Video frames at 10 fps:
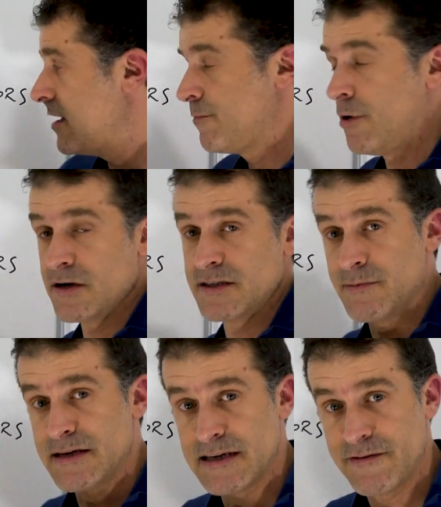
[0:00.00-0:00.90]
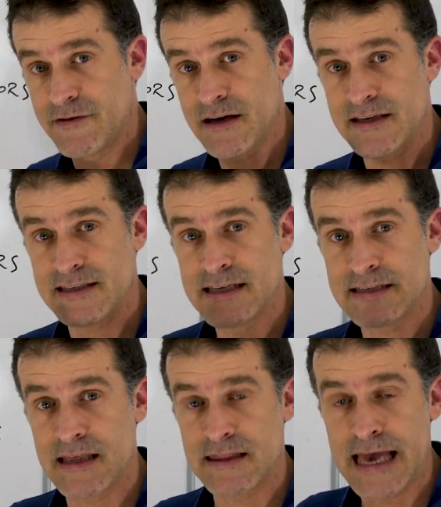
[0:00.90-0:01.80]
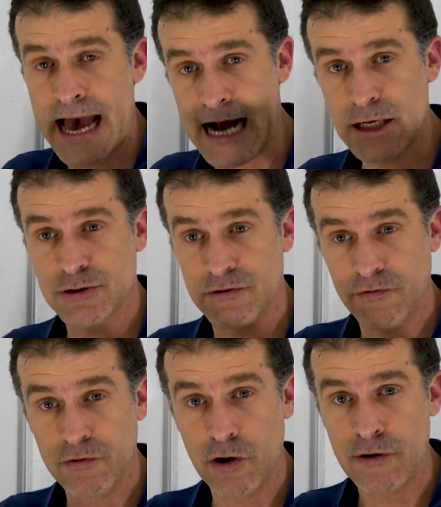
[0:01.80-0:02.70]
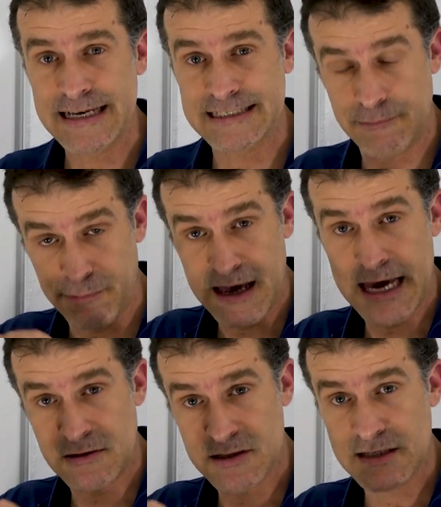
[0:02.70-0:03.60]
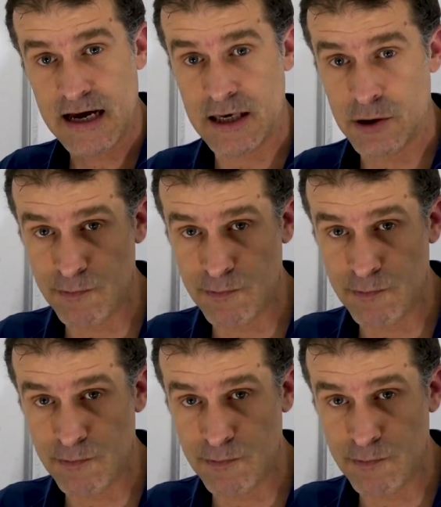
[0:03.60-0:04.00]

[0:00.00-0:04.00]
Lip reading: Epoxy is a bit different in the sense that the actual floor is applied on site.